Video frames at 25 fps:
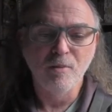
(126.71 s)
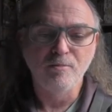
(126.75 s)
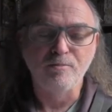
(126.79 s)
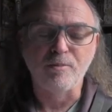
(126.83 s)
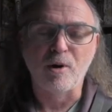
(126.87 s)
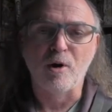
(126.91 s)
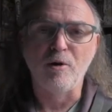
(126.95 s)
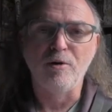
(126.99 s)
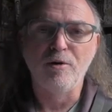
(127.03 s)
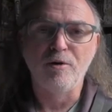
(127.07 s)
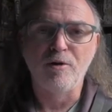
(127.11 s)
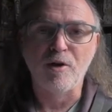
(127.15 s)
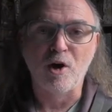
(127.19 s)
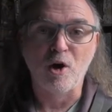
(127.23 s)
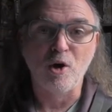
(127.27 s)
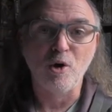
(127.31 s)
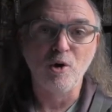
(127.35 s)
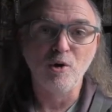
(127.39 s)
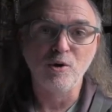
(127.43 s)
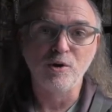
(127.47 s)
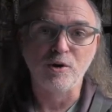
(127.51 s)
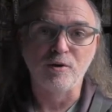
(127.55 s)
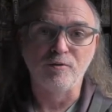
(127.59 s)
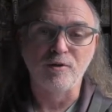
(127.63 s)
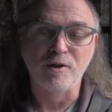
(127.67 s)
both
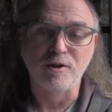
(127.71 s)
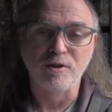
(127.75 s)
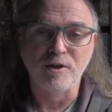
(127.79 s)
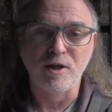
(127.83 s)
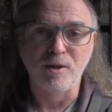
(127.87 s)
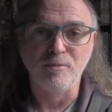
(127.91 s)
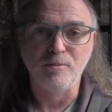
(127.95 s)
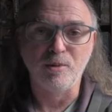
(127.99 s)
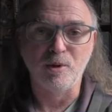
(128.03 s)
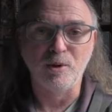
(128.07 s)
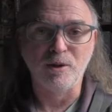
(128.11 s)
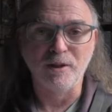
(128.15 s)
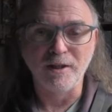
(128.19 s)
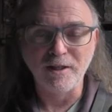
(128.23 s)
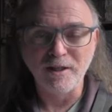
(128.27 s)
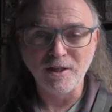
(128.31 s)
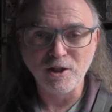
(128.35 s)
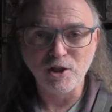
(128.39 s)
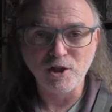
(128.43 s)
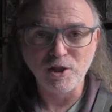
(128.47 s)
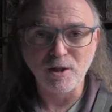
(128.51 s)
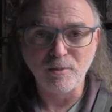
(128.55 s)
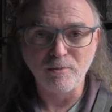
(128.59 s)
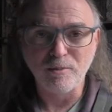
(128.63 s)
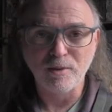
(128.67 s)
those of the temple
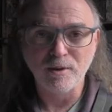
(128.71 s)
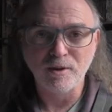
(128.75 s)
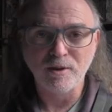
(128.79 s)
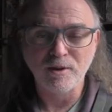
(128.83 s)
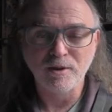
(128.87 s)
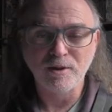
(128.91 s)
leadership